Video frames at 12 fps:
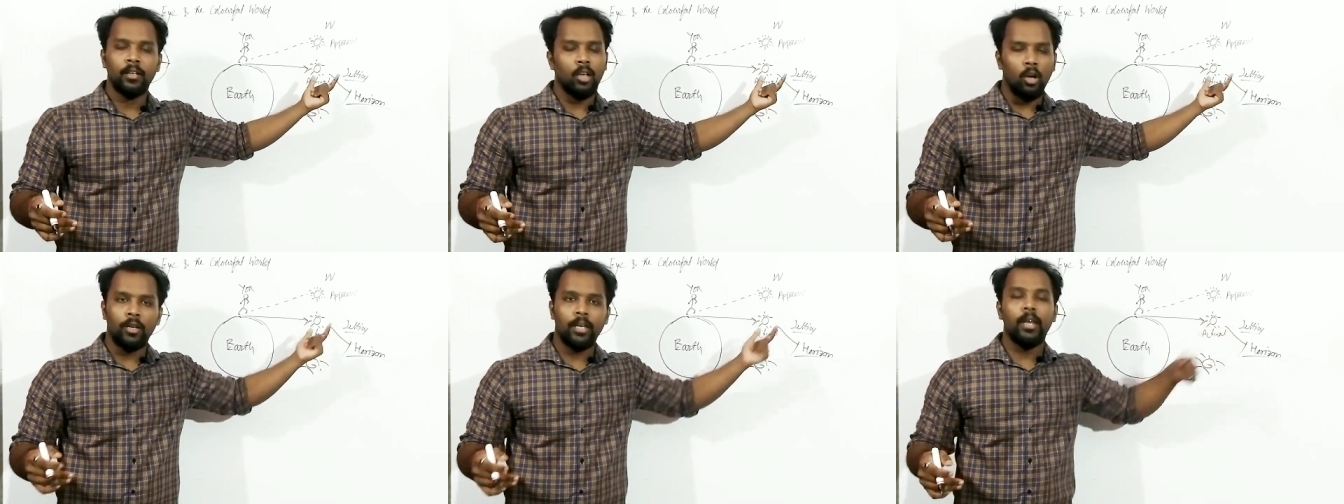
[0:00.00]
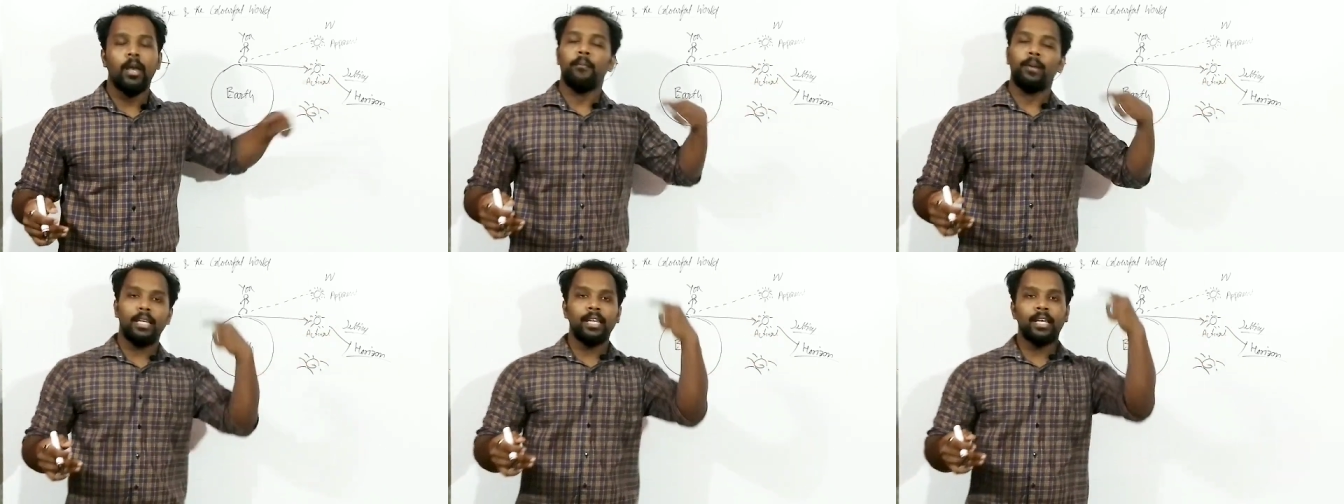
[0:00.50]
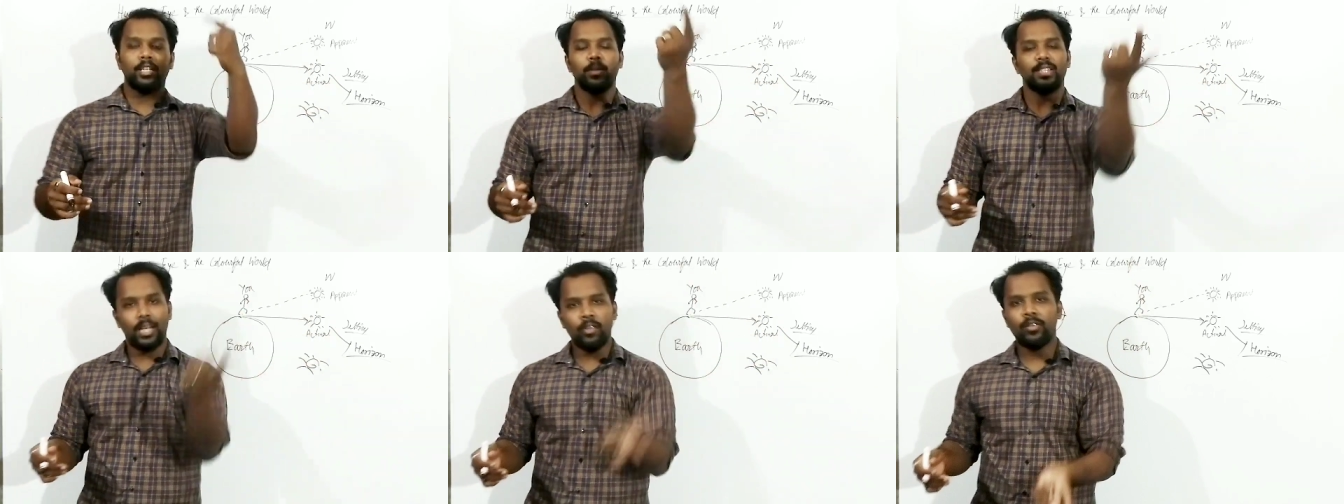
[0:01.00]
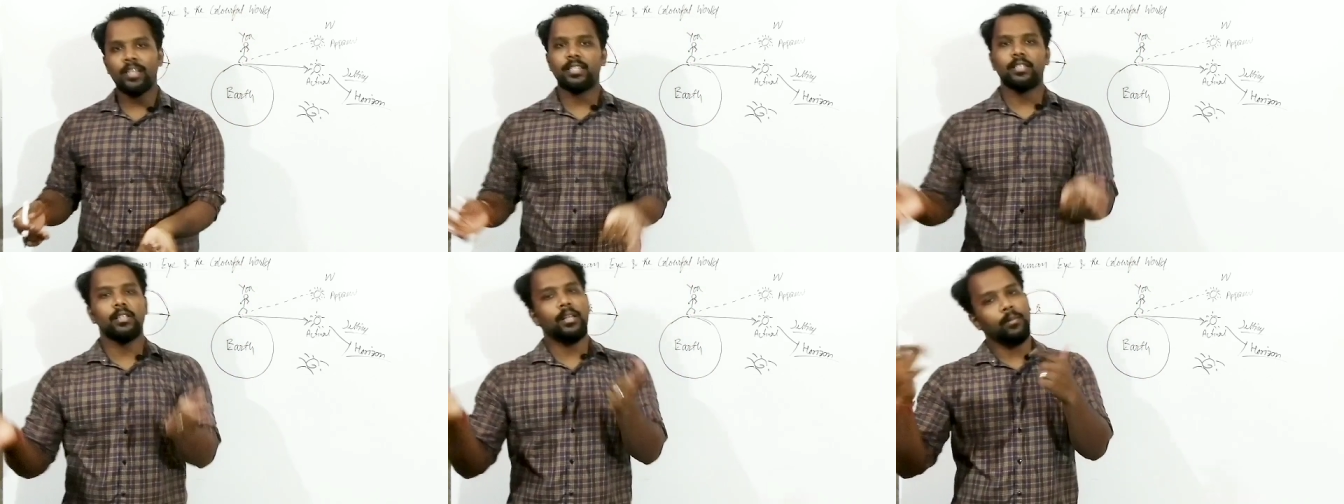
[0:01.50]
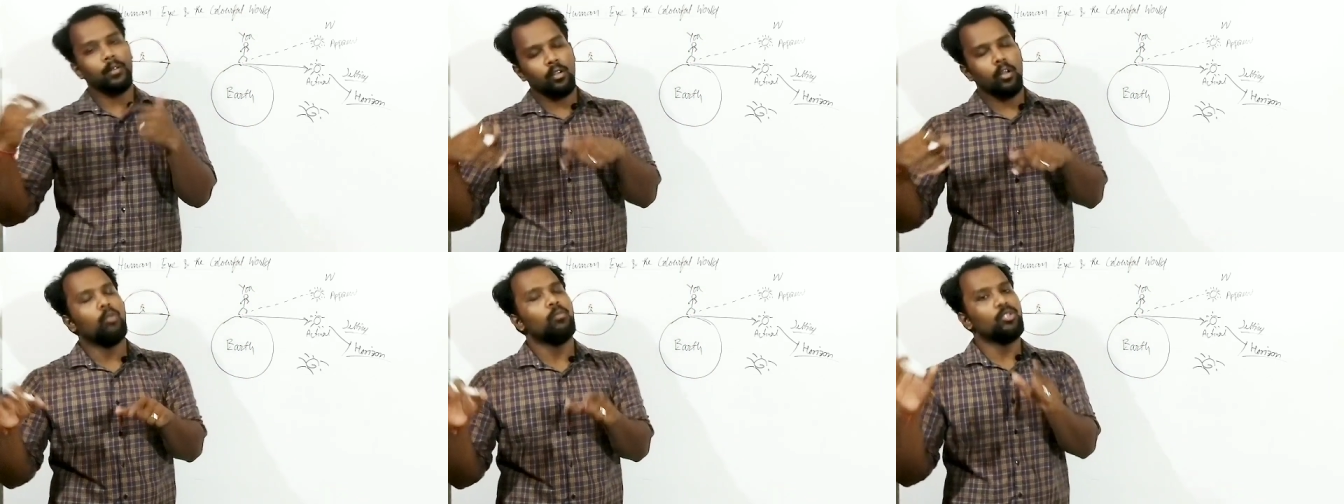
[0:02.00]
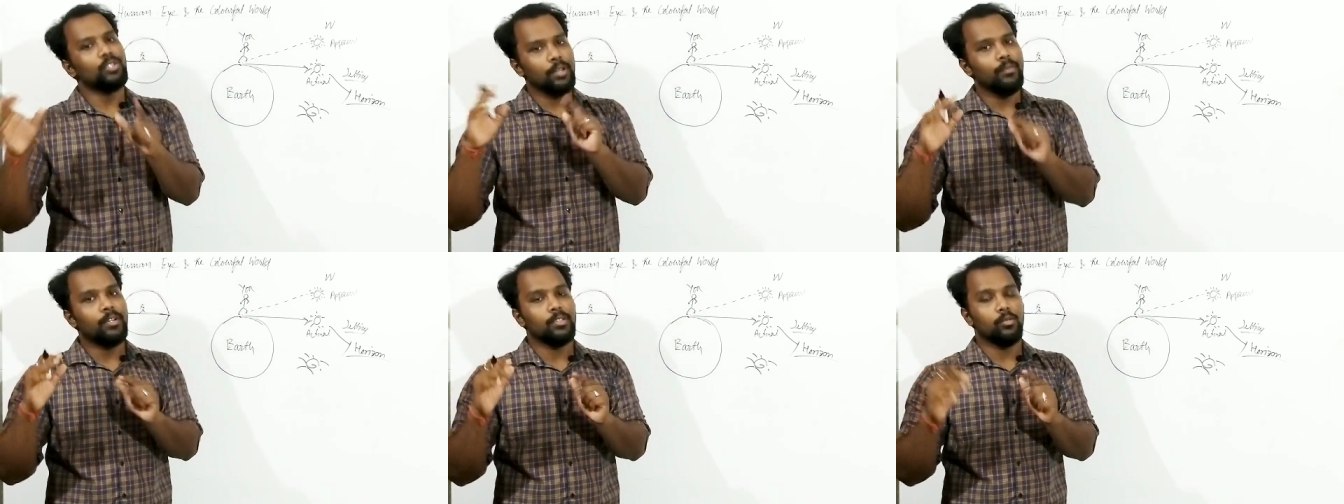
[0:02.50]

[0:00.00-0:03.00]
Okay, but in case of the sunrise, it's almost reverse.